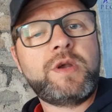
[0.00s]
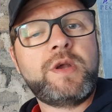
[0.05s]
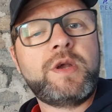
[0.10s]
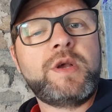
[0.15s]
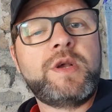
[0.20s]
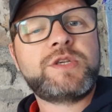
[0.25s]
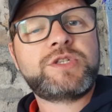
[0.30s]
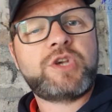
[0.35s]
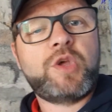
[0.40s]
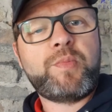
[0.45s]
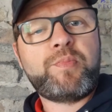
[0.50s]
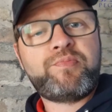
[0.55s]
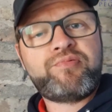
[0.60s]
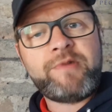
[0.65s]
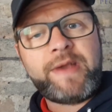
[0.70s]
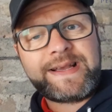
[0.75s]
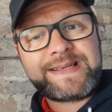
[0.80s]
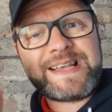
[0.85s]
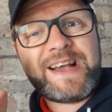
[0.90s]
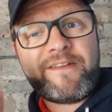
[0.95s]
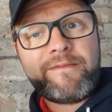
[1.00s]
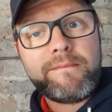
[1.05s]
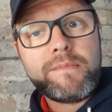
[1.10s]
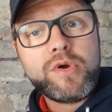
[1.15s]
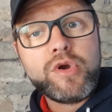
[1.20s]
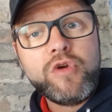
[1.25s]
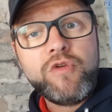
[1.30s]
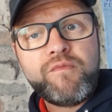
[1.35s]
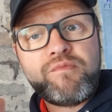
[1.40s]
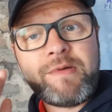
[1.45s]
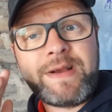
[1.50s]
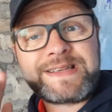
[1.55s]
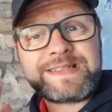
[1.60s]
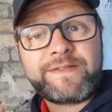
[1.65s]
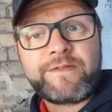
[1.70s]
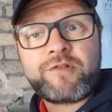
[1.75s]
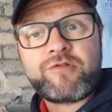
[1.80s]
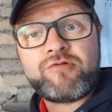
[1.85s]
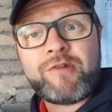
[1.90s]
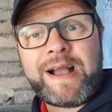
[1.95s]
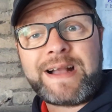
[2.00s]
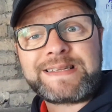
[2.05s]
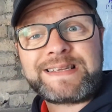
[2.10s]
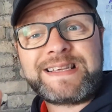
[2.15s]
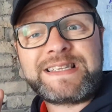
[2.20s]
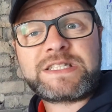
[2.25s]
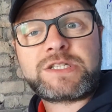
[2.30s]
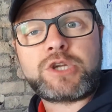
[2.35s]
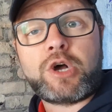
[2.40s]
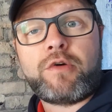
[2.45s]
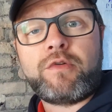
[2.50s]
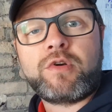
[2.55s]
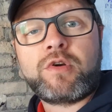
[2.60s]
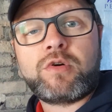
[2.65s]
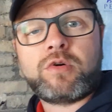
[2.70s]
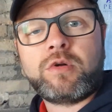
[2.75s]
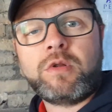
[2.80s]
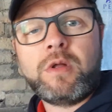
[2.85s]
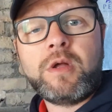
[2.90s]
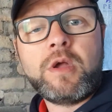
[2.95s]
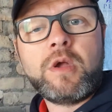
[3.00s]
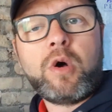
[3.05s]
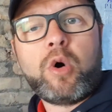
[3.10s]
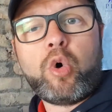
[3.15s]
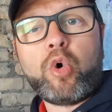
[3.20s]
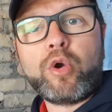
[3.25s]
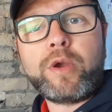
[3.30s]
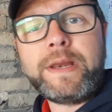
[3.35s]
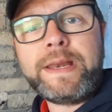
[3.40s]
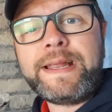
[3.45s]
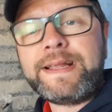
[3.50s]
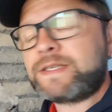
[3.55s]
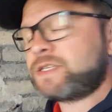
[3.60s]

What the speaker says: So the bricks have moved, bricks have cracked, historical. All you need to